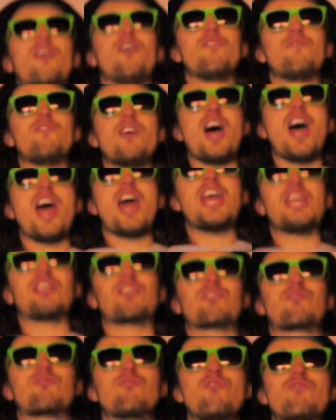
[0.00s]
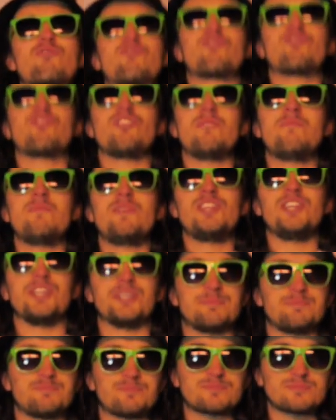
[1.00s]
of 8 cruises in me.
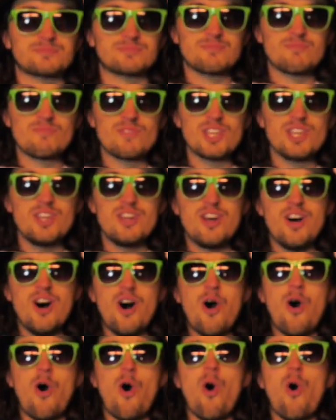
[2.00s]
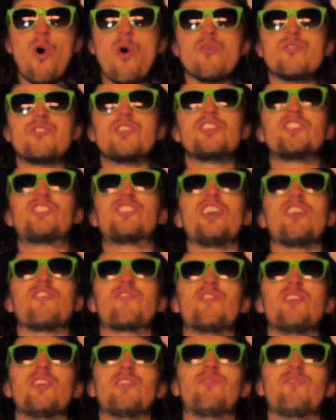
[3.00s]
All the
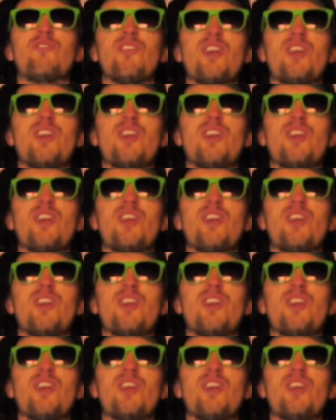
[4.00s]
different